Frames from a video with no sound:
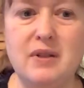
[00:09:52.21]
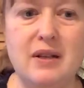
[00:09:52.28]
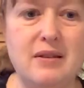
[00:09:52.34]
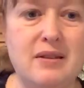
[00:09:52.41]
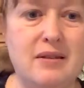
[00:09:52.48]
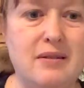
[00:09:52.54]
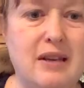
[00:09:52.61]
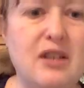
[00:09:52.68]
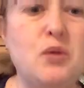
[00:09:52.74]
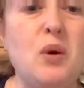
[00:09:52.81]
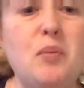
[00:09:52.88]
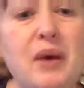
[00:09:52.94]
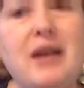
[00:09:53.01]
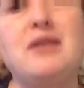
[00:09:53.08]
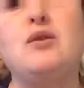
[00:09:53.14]
That's
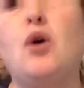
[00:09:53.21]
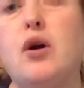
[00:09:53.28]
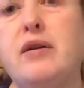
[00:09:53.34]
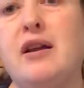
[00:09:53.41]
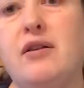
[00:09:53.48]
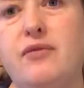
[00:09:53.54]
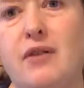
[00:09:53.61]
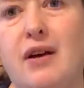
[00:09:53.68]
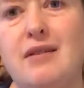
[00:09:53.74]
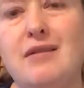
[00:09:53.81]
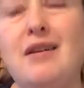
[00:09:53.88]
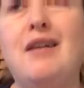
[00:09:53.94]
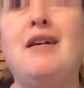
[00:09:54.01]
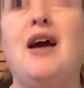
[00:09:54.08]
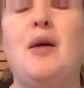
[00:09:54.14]
what makes gardening
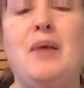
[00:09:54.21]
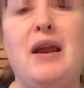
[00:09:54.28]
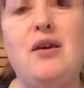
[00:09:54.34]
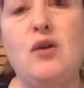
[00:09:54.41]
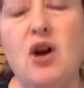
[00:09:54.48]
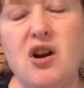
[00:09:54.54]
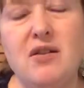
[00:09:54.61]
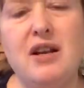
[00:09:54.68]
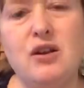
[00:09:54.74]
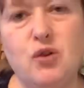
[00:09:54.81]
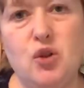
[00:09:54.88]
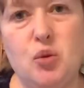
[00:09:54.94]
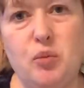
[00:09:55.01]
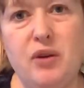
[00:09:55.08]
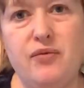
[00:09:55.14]
fun. I mean, gardening
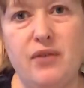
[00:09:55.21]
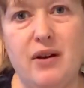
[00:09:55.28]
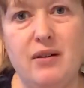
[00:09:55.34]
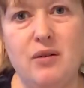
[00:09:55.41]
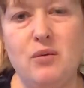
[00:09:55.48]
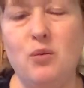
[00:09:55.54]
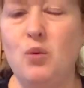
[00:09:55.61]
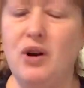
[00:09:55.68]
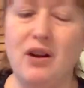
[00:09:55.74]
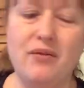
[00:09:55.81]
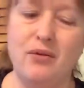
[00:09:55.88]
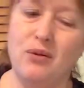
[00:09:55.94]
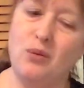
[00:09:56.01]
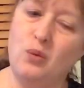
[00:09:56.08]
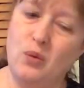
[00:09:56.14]
should be fun.
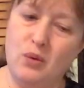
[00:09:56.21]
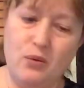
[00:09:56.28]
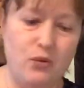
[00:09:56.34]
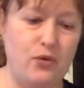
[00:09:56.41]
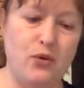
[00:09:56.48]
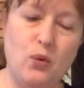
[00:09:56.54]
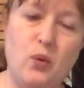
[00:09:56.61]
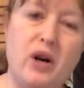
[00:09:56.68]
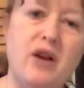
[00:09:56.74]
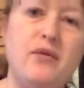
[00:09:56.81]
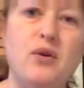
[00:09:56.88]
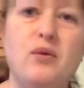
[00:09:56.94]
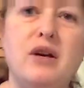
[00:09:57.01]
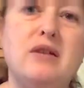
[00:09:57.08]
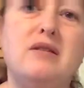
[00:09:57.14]
For
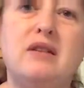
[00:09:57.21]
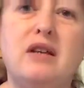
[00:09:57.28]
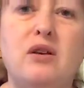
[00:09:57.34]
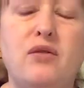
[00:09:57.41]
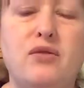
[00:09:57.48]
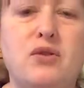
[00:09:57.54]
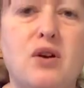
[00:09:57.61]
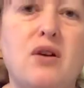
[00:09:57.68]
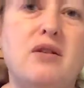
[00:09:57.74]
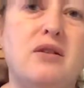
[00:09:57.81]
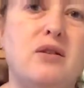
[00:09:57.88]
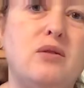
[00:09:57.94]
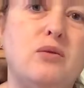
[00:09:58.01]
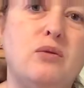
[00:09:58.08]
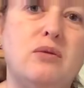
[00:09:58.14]
whatever reason that you've
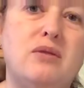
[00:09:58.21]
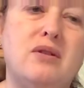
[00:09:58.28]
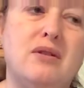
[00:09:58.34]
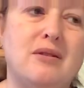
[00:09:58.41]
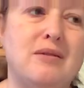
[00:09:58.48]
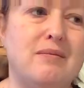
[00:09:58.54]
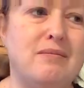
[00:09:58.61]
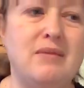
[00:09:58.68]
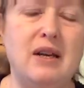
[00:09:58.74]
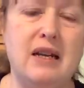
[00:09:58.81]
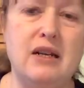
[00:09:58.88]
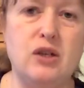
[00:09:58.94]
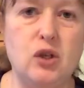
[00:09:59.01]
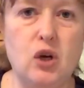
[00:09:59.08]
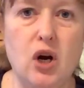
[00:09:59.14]
started to get
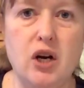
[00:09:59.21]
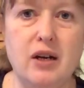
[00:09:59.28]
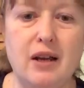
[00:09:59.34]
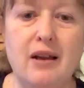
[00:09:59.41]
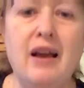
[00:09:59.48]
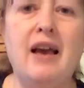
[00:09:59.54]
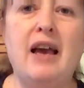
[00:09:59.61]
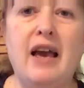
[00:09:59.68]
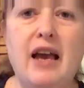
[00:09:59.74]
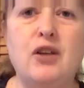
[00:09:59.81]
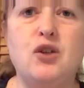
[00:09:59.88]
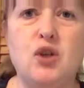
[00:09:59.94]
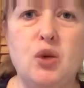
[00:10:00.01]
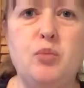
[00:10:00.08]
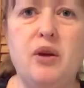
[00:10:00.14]
into gardening, it
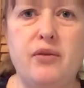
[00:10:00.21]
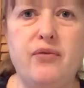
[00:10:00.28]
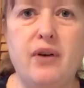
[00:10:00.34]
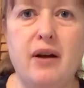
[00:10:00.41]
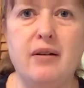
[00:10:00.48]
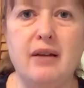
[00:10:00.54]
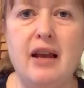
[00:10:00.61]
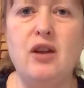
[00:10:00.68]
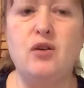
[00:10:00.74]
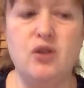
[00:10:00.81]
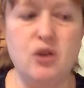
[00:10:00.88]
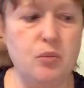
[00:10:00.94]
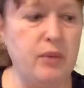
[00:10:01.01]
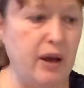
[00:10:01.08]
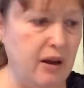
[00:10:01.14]
should be fun, and you
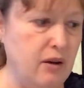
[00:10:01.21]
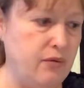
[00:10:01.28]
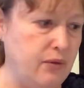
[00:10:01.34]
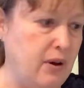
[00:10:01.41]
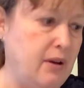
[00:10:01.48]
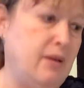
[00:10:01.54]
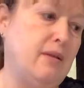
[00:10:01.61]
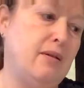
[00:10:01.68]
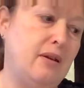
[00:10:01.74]
should make it fun.